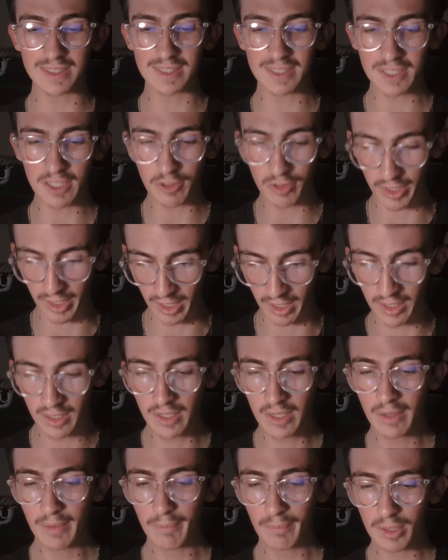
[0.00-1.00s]
in
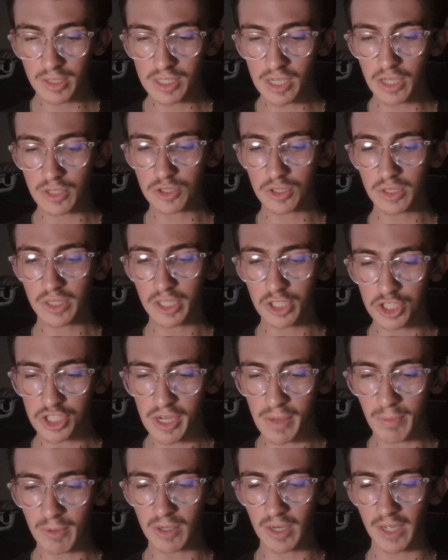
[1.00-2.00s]
Syria, potentially
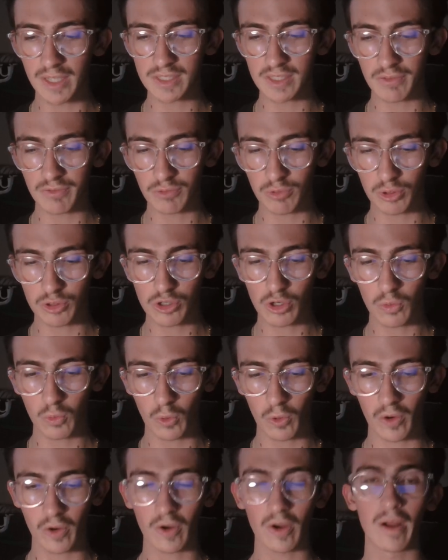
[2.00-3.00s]
jeopardizing future
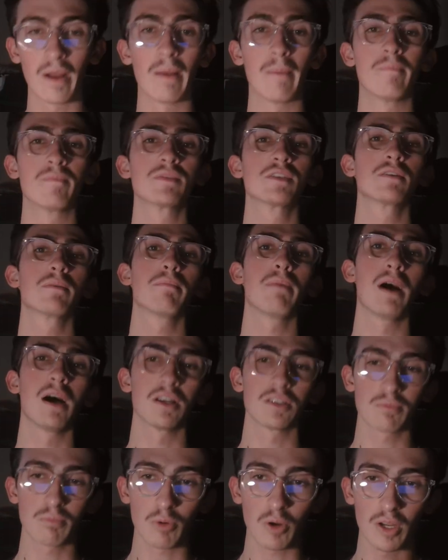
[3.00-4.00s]
war crimes
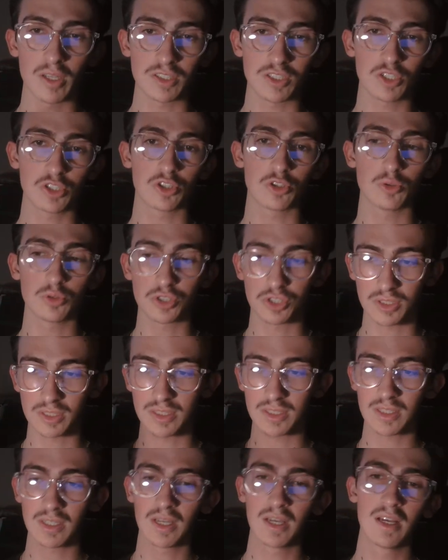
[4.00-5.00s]

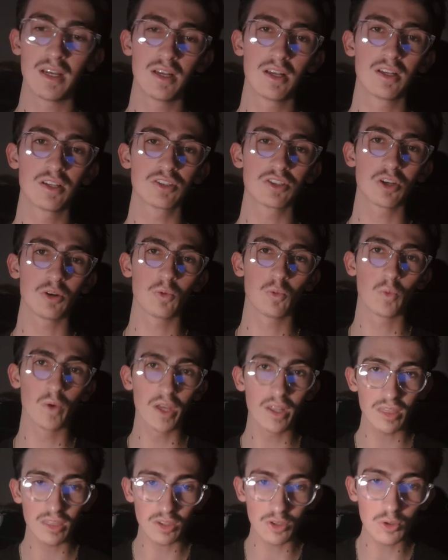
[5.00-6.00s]
prosecutions. So,
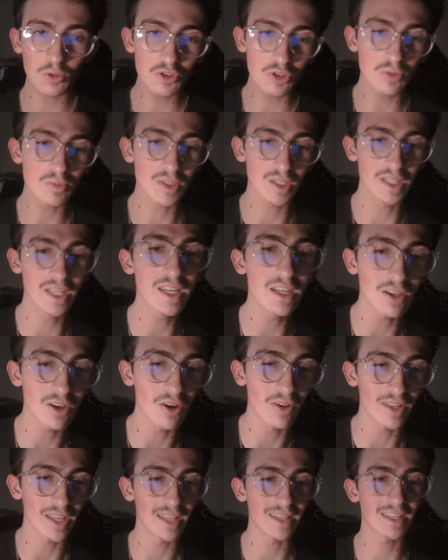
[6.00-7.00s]
with YouTube
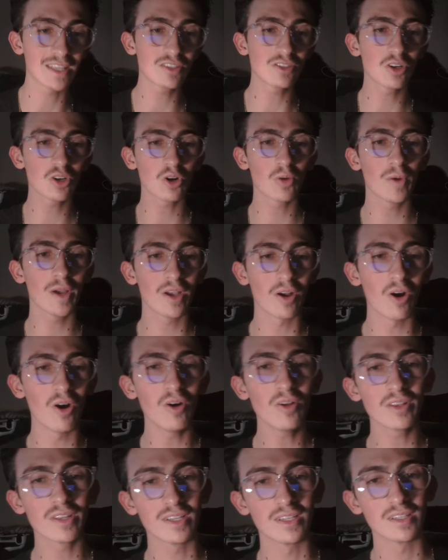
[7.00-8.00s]
deleting all that, they took away
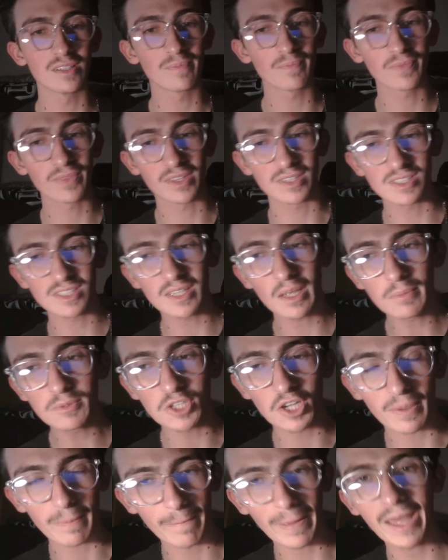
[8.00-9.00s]
all the, the
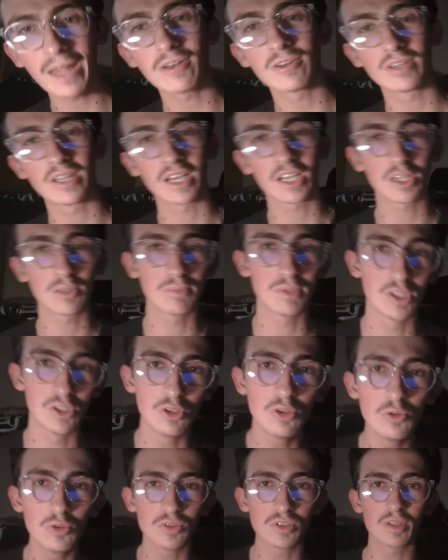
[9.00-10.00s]
subject matter that could be
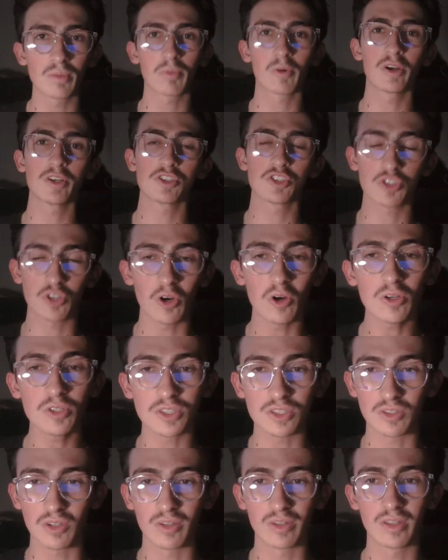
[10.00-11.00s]
used to press
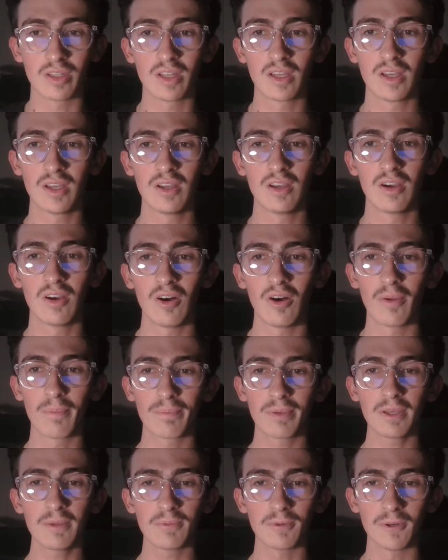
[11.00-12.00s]
charges on
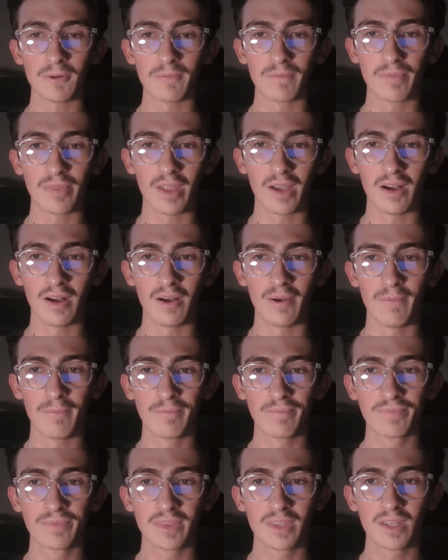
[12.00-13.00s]
on people.
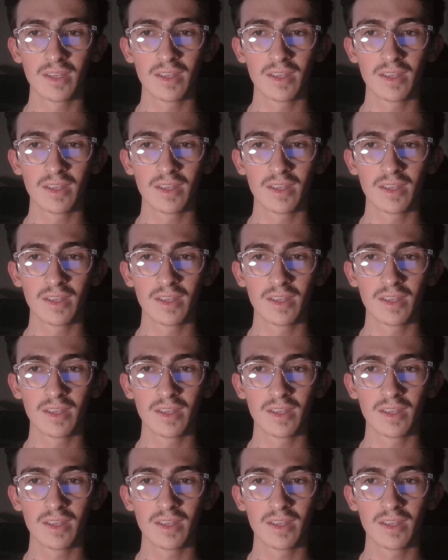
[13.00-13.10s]
Um,